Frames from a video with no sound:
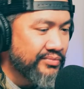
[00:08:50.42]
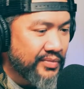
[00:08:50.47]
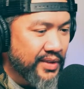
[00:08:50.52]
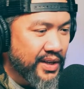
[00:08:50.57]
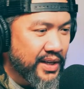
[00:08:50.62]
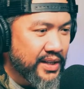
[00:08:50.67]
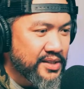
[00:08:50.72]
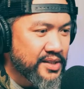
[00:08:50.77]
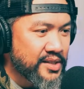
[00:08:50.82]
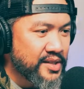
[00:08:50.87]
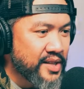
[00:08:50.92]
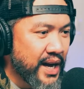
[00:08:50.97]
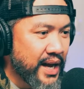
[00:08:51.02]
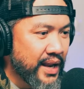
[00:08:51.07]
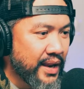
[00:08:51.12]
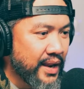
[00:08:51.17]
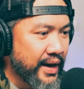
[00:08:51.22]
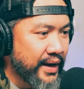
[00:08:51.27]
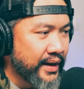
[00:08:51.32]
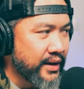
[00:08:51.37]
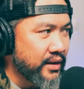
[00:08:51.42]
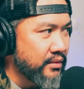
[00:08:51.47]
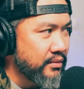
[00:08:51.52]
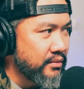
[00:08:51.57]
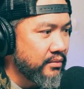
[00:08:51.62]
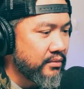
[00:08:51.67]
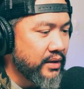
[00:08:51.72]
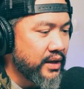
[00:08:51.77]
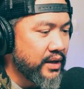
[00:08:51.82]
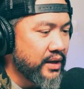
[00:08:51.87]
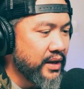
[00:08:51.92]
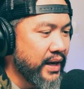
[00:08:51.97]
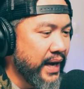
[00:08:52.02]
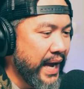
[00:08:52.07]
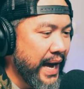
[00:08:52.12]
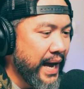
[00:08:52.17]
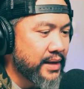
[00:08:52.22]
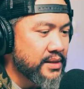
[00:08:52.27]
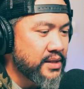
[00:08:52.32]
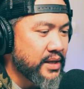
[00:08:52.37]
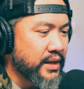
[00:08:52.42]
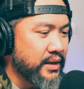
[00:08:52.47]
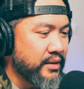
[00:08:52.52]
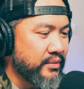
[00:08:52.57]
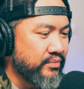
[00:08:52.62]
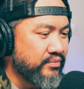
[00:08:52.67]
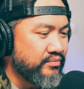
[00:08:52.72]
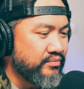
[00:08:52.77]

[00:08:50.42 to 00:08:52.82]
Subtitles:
it's not like it has a,